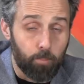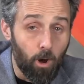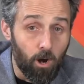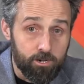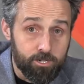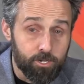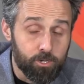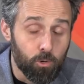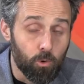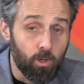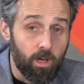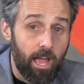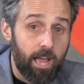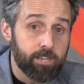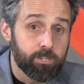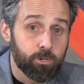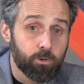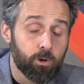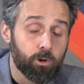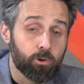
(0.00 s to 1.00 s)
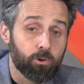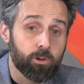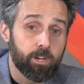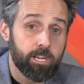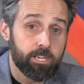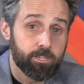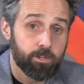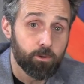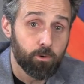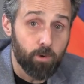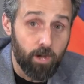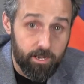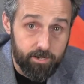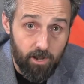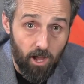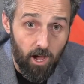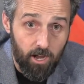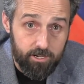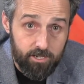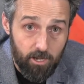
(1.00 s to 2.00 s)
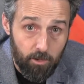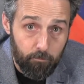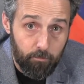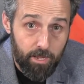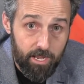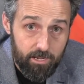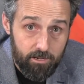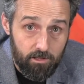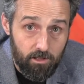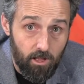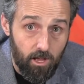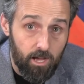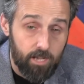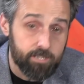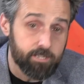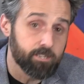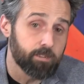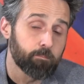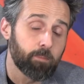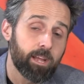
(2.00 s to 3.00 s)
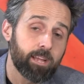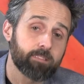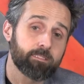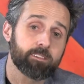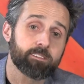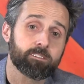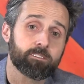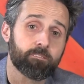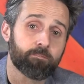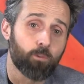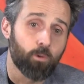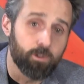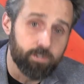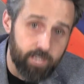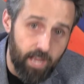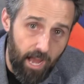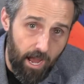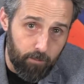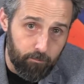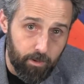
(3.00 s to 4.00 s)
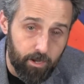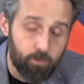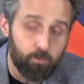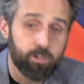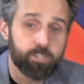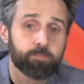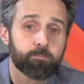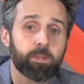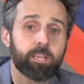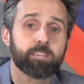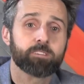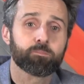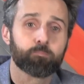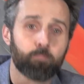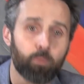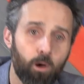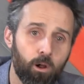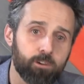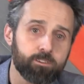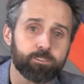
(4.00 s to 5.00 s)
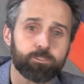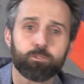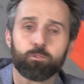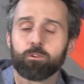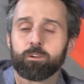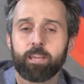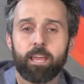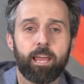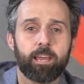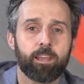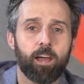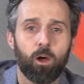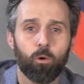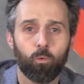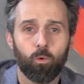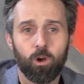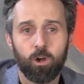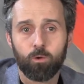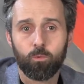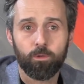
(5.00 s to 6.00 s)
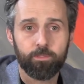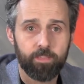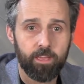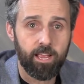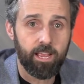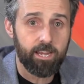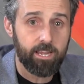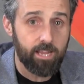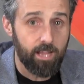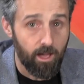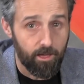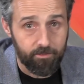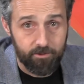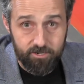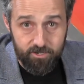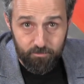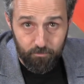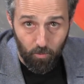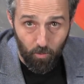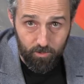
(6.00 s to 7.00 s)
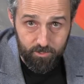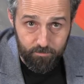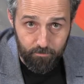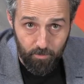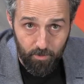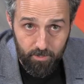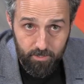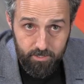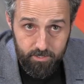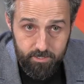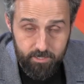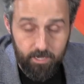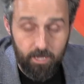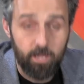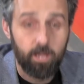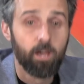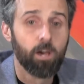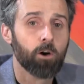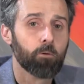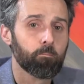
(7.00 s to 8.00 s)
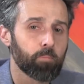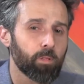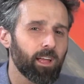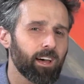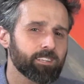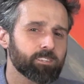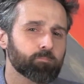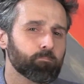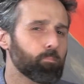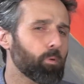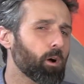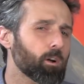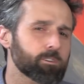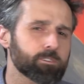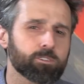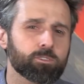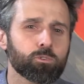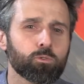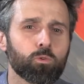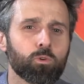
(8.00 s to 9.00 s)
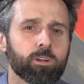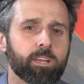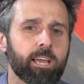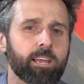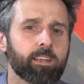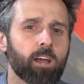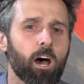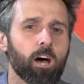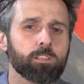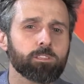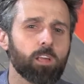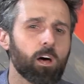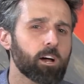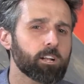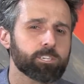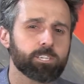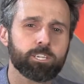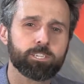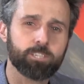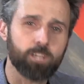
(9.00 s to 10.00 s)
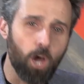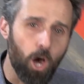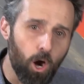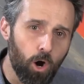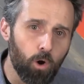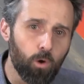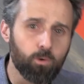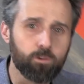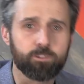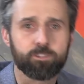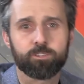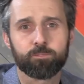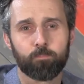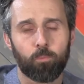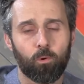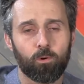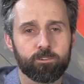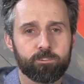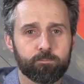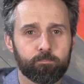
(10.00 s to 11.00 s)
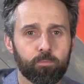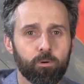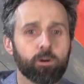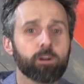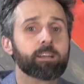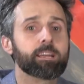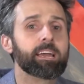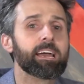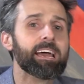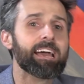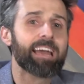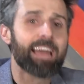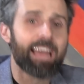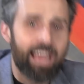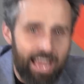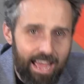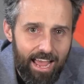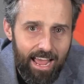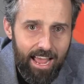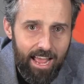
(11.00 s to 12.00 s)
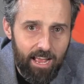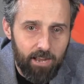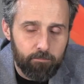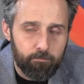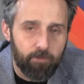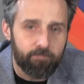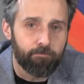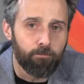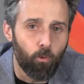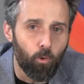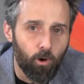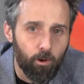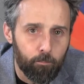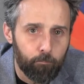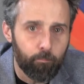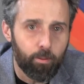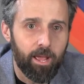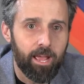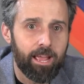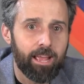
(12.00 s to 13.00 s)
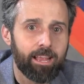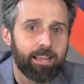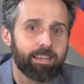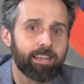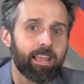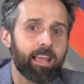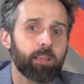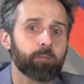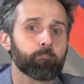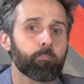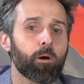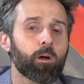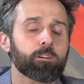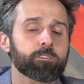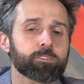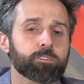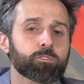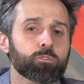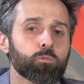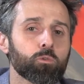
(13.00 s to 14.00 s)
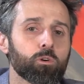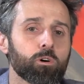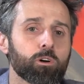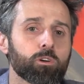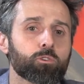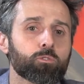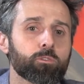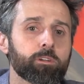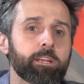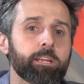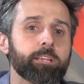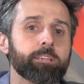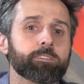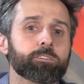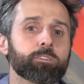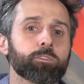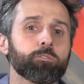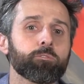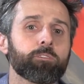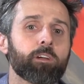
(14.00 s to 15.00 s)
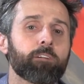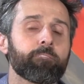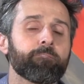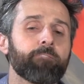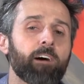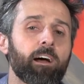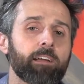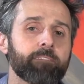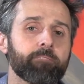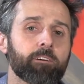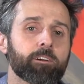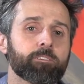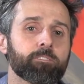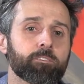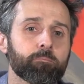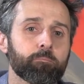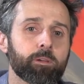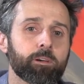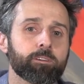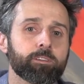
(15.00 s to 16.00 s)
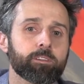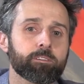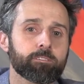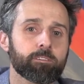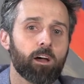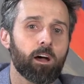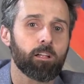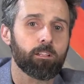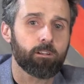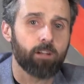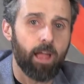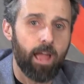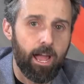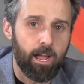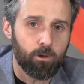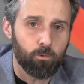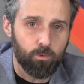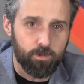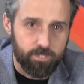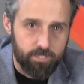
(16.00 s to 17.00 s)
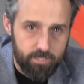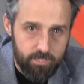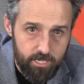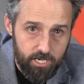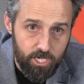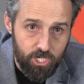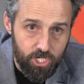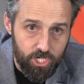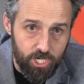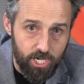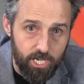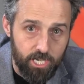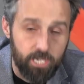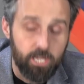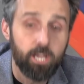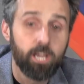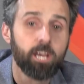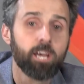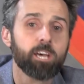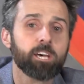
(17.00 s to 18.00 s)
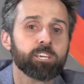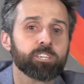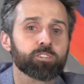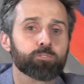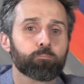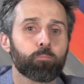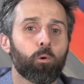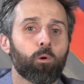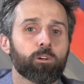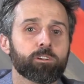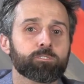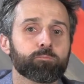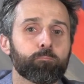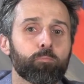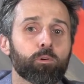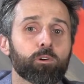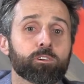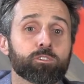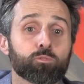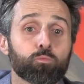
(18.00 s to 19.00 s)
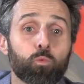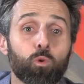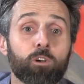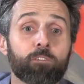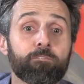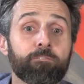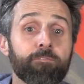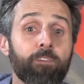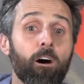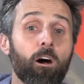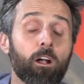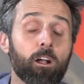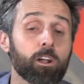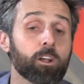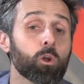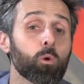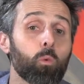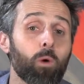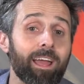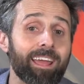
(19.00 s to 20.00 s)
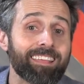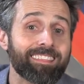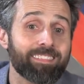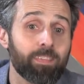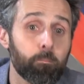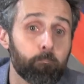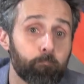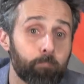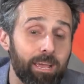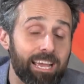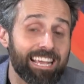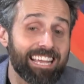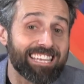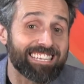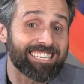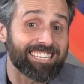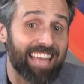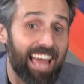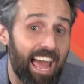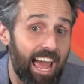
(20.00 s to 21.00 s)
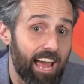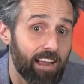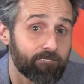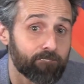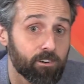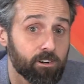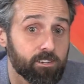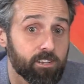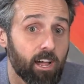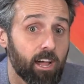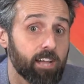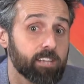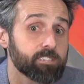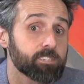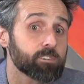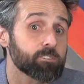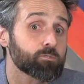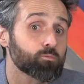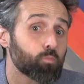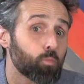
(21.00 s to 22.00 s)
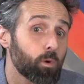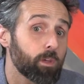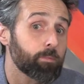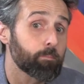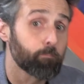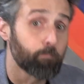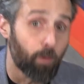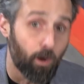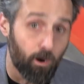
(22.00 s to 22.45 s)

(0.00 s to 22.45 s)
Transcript: Barstool had to agree to a non-compete clause to make this divorce happen, which means Barstool cannot work with any other sportsbooks. Plus, Barstool cannot launch its own sportsbook. And before Penn and Barstool agreed to their $500 million acquisition, sportsbooks were far and away the biggest advertisers with